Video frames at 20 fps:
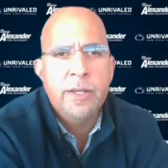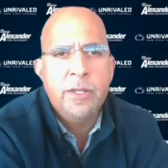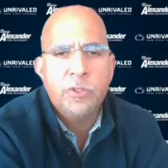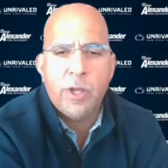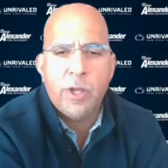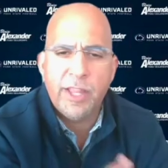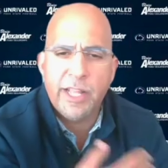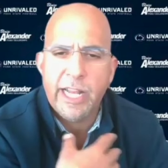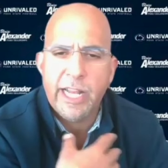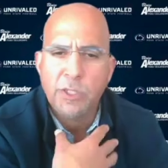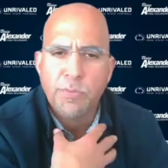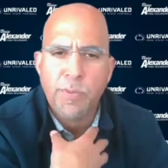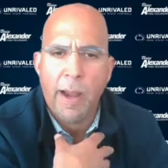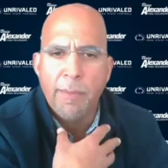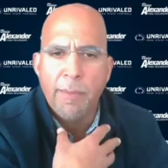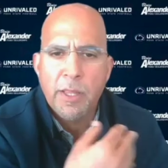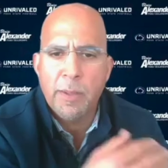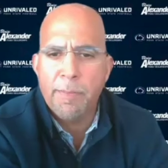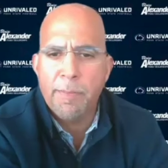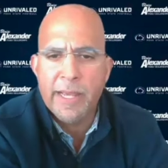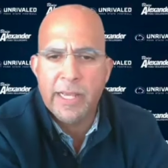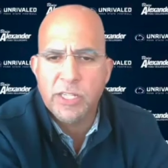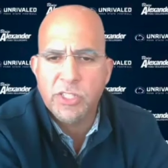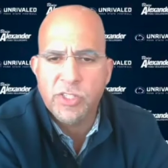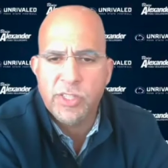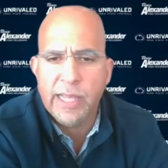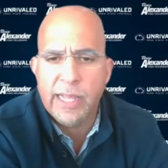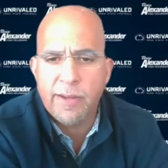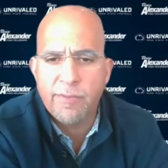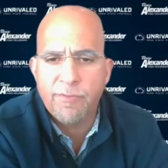So I think that's probably the
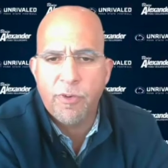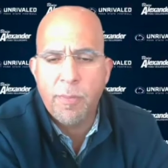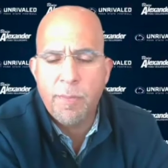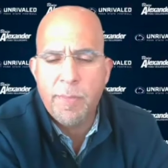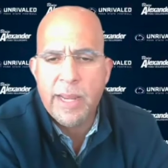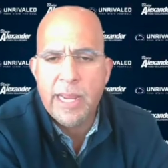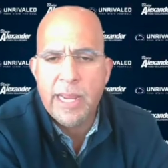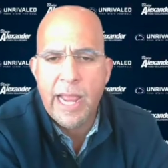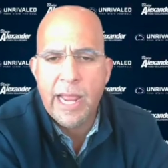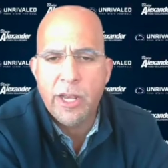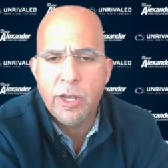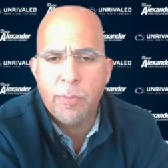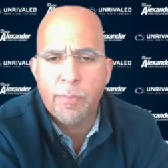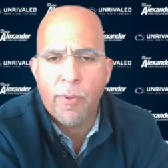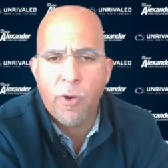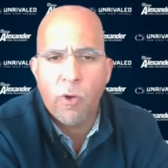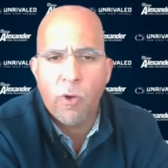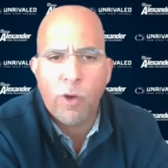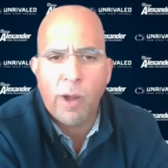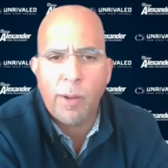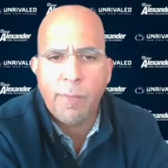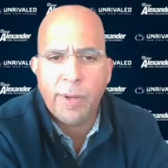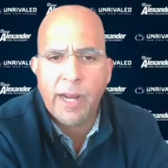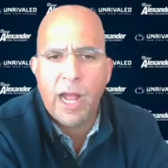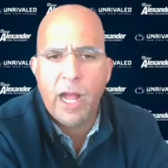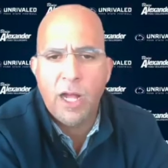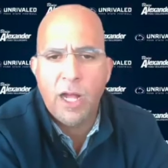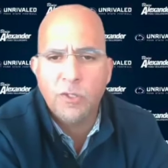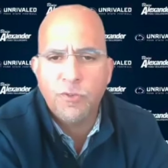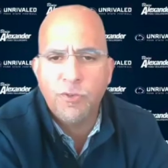biggest thing for me and the program of
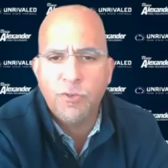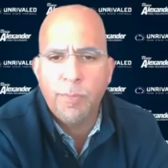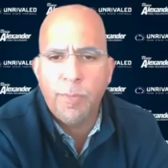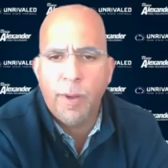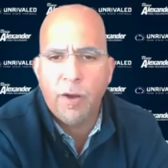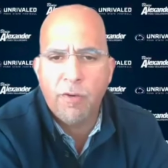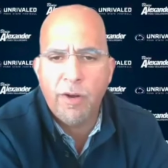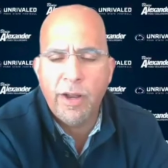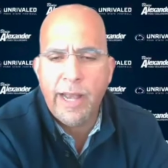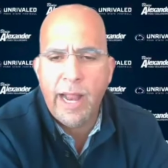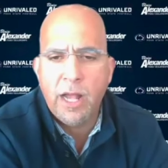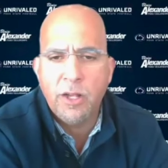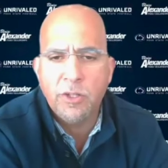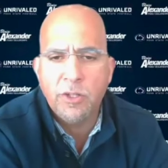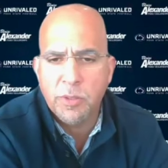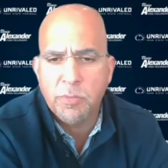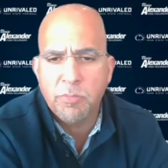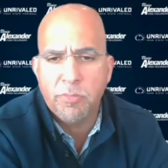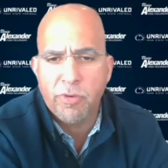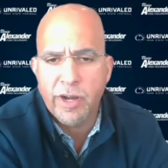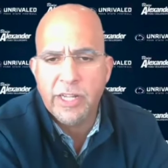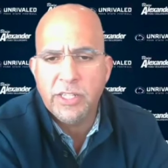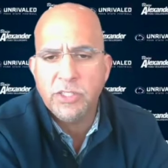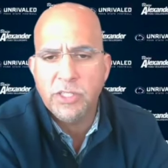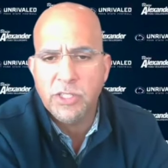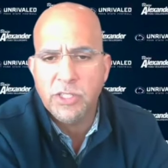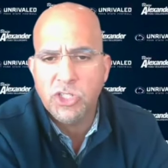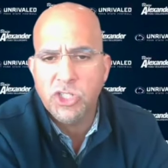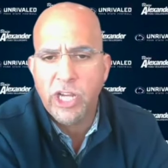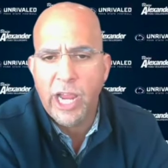college football right now is
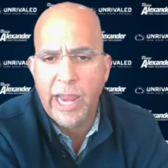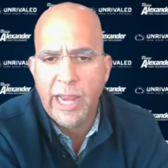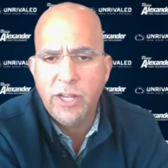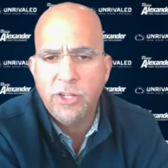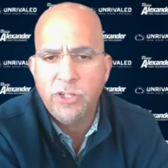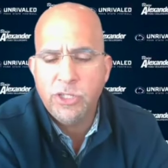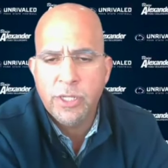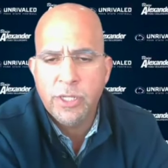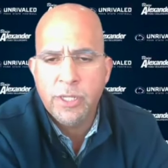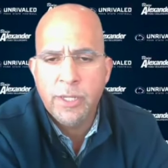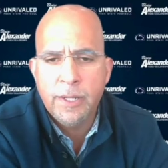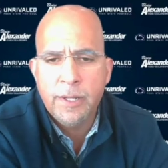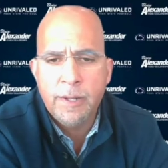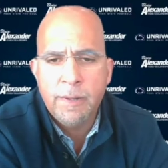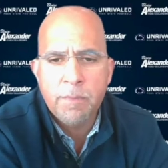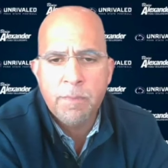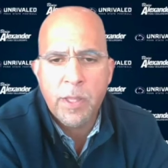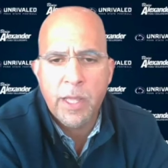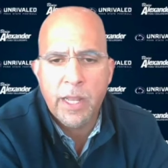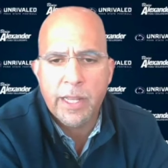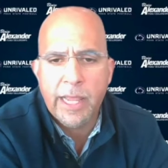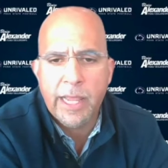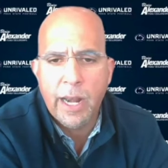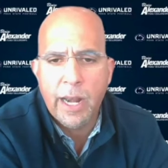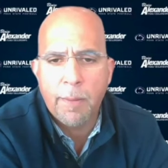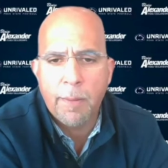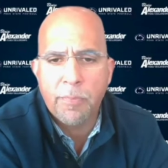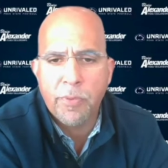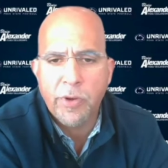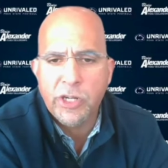embracing change. And again,
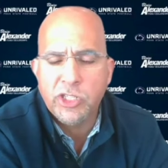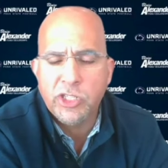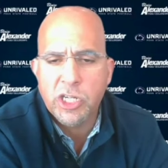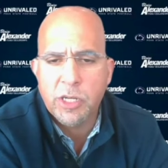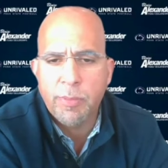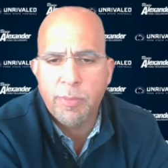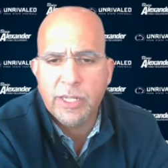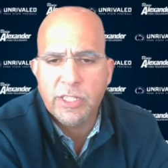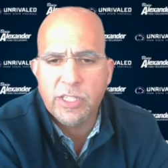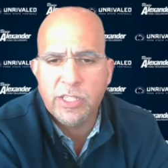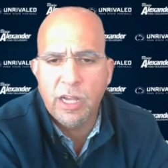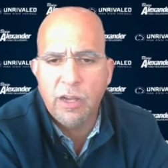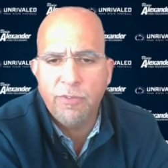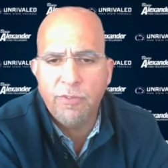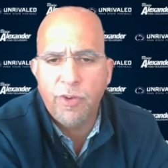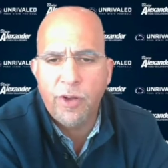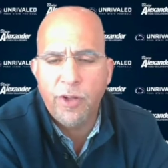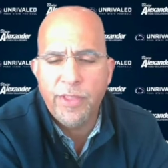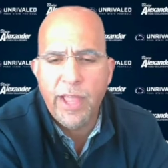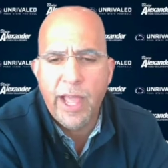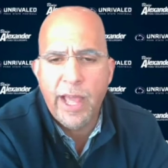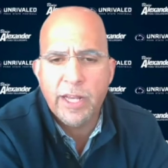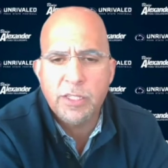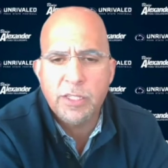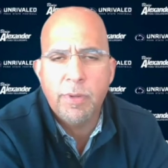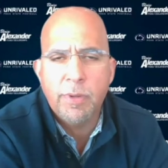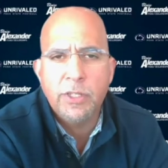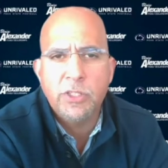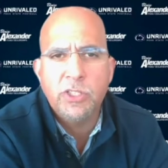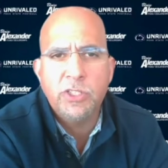I'm preaching to myself on that as
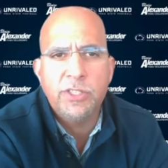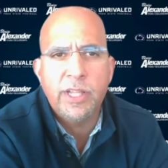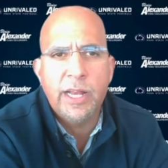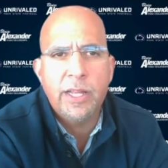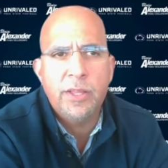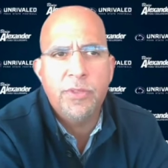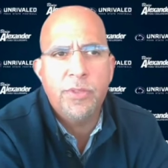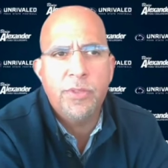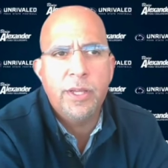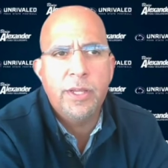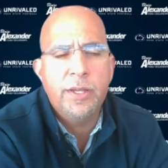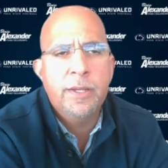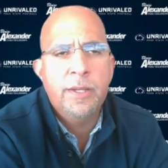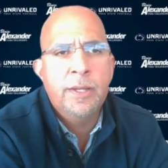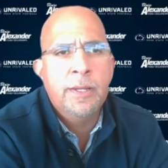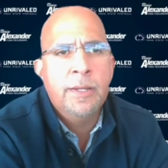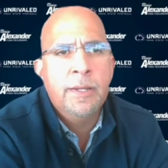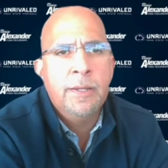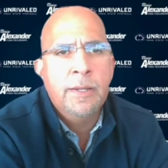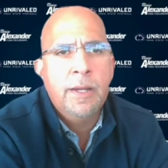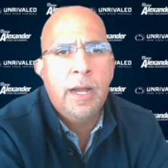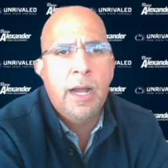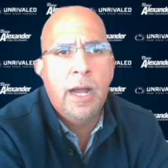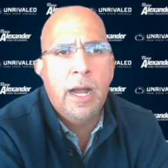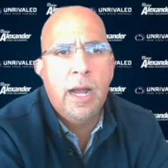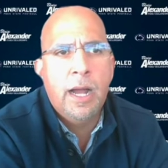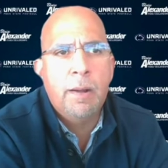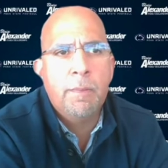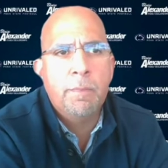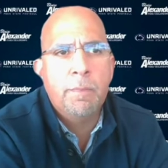much as anything.
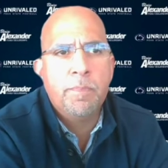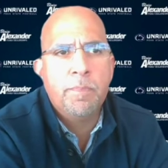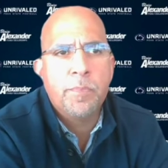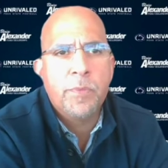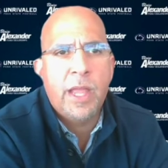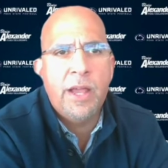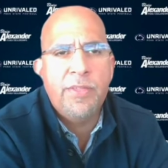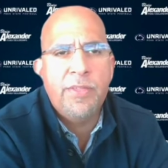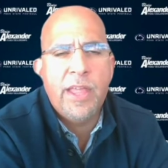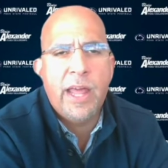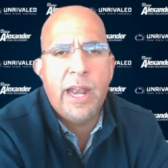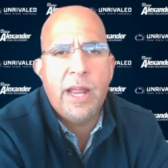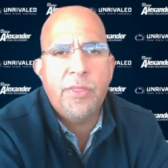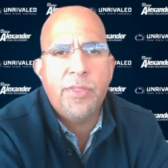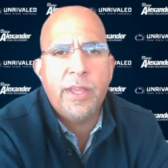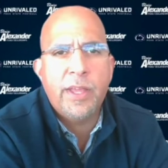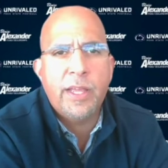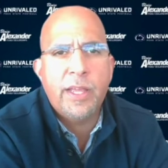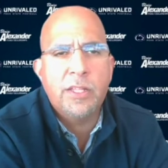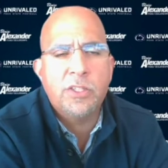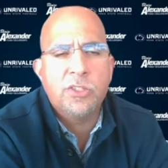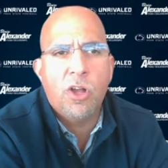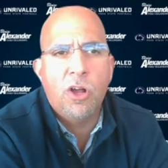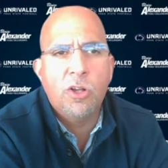And then I think it's